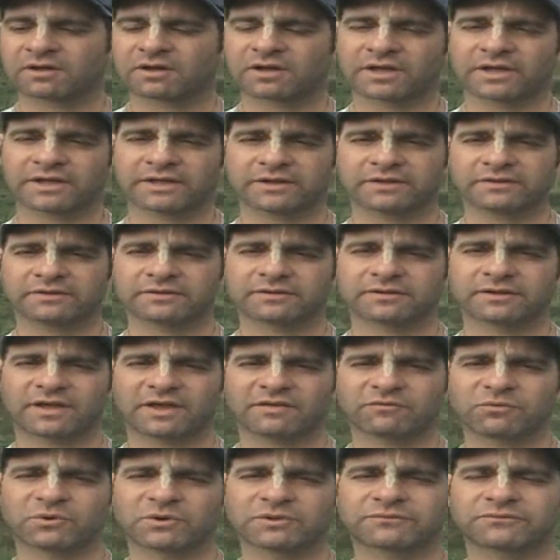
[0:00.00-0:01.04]
I
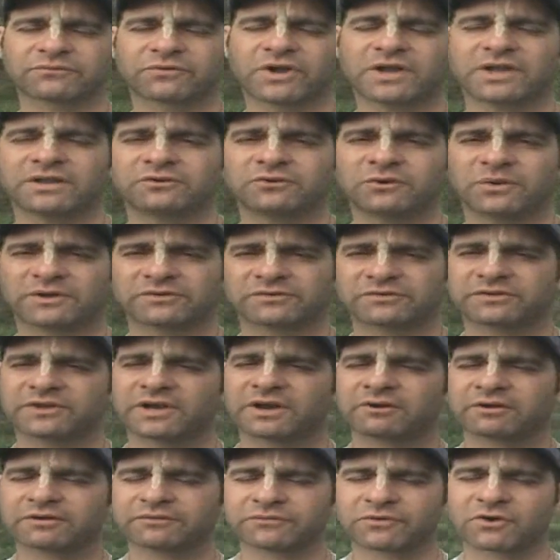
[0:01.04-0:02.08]
have one friend who has a
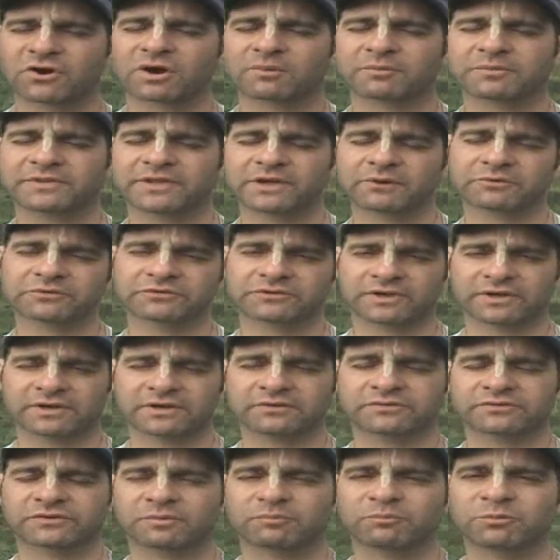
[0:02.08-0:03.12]
dairy farm, and they were
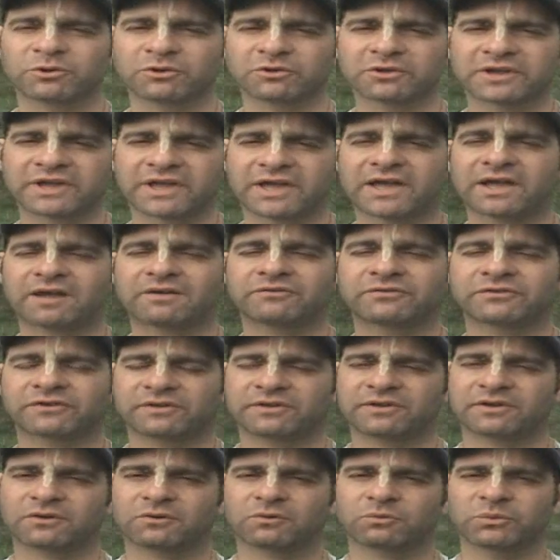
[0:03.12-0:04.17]
sending some bull calves
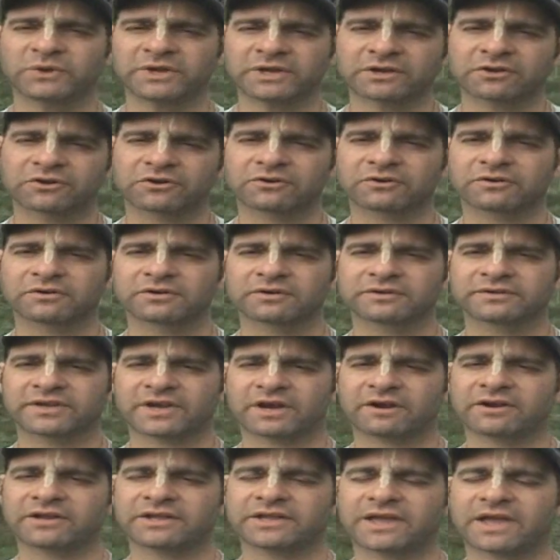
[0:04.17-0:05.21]
and a weaker
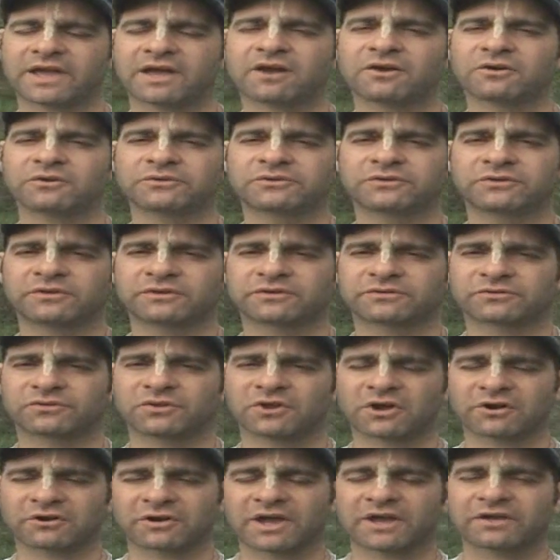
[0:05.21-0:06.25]
dairy cow to the
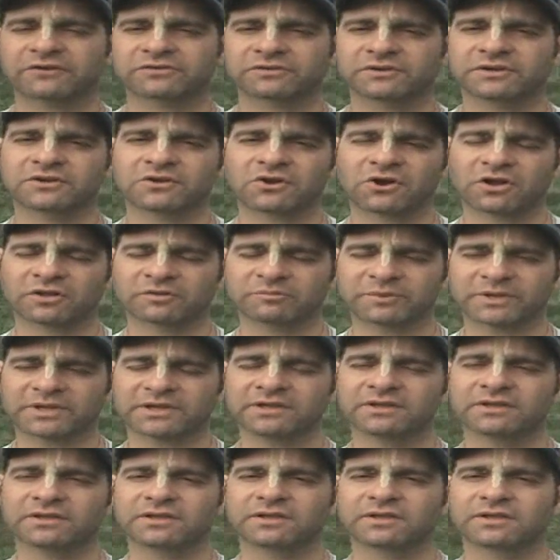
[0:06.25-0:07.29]
slaughterhouse, and he called
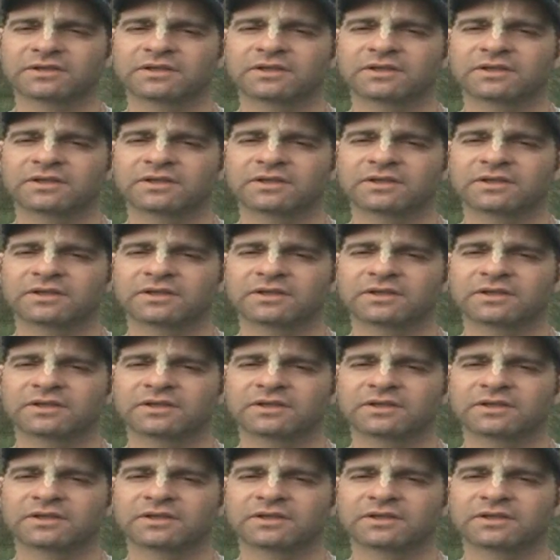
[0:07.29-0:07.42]
me